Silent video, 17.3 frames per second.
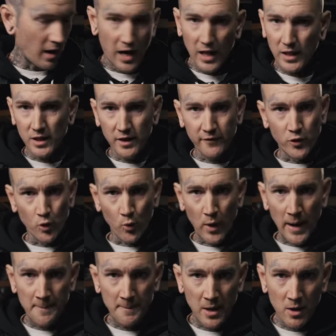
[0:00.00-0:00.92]
I love the
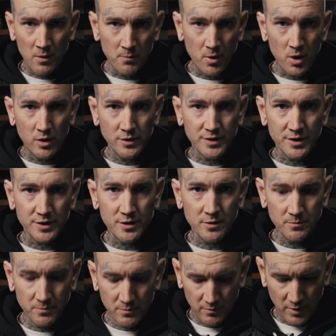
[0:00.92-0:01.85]
ram mount ball
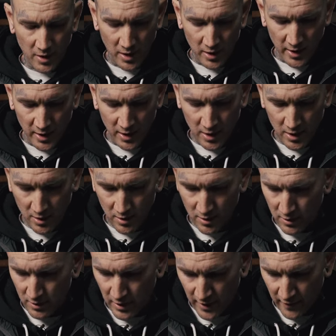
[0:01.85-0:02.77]
system.
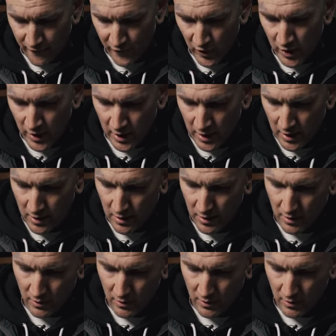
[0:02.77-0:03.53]
I feel like